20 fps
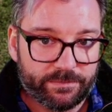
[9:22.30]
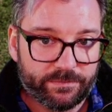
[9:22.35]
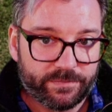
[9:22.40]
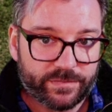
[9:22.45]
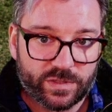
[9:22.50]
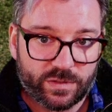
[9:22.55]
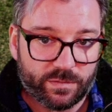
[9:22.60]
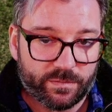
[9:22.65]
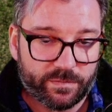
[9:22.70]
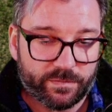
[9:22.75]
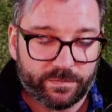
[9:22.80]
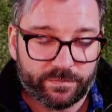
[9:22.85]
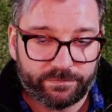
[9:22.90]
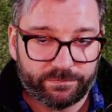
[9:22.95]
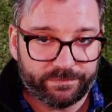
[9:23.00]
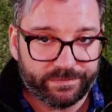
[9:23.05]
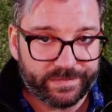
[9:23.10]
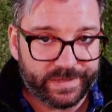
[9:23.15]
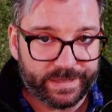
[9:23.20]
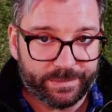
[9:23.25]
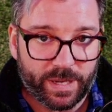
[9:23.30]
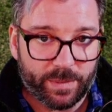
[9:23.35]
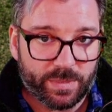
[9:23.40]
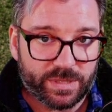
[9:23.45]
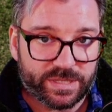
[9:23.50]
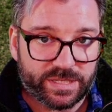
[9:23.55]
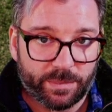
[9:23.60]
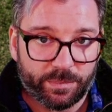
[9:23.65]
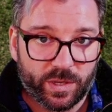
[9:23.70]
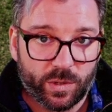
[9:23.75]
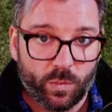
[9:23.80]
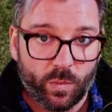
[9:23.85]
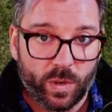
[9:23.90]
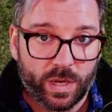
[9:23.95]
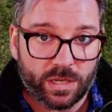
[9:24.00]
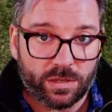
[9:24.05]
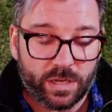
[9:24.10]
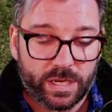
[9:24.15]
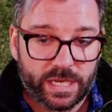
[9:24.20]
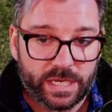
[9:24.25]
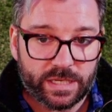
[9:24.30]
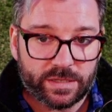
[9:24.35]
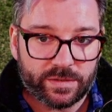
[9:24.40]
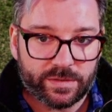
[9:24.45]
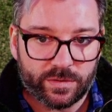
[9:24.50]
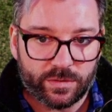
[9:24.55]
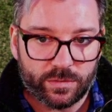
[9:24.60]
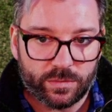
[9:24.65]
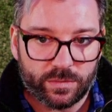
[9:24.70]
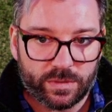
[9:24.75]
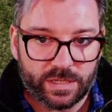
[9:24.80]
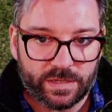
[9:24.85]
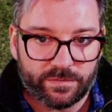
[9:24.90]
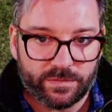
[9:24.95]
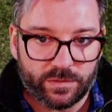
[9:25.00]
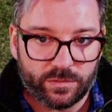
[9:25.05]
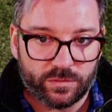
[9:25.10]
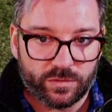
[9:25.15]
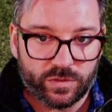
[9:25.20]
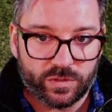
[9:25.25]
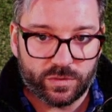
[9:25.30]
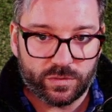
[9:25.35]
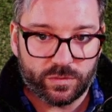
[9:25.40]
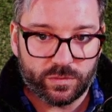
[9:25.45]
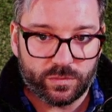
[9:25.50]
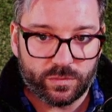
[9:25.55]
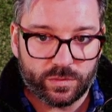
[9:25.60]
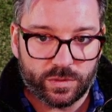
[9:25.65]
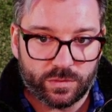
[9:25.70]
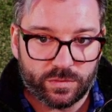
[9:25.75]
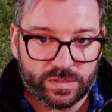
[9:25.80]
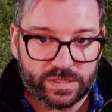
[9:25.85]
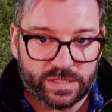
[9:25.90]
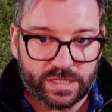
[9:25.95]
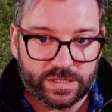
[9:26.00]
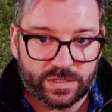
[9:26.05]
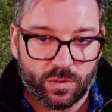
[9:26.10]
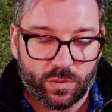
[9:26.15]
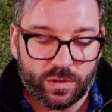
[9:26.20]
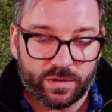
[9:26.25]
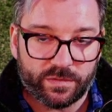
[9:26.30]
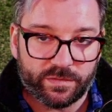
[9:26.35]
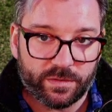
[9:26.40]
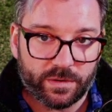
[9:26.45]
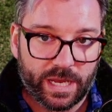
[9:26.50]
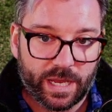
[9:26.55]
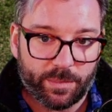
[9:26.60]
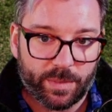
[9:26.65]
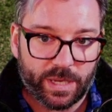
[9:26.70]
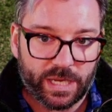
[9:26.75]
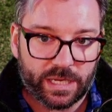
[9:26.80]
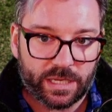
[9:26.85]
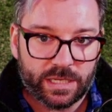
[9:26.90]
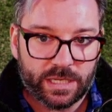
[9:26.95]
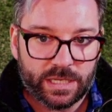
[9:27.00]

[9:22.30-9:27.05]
So it might be something you want to look into if you do use Discord for gaming.